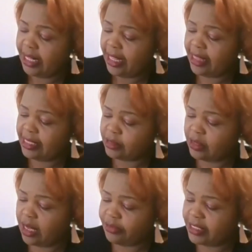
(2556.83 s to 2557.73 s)
This
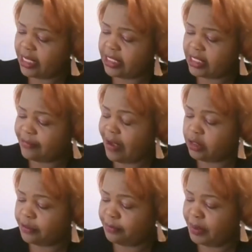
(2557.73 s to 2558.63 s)
research has
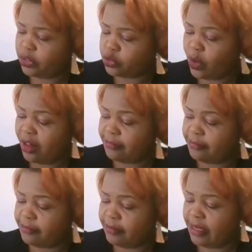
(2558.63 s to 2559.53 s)
found
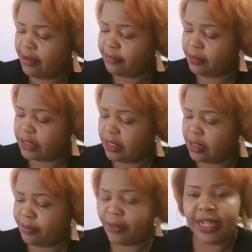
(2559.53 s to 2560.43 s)
B12 levels in the
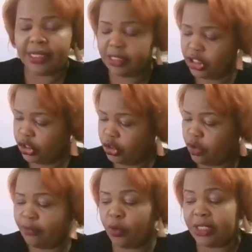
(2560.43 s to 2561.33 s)
brain tissue
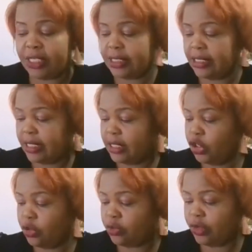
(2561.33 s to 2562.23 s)
of autistic
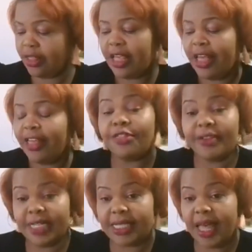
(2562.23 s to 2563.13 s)
children
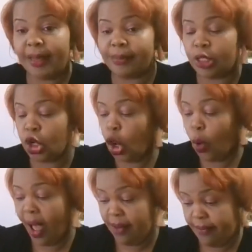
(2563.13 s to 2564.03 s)
3 times
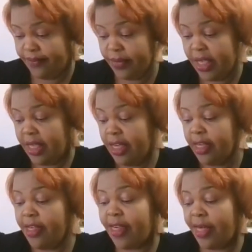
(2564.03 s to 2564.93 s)
lower
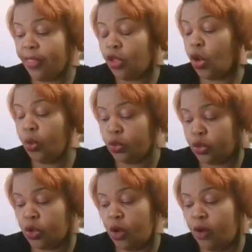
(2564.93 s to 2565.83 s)
than
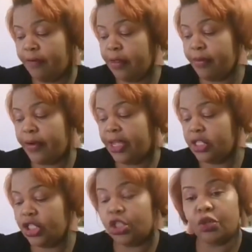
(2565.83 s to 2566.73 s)
those of the brain
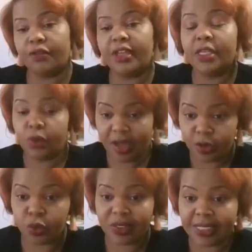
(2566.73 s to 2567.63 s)
tissue of kids
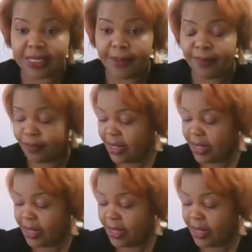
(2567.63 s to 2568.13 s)
without autism.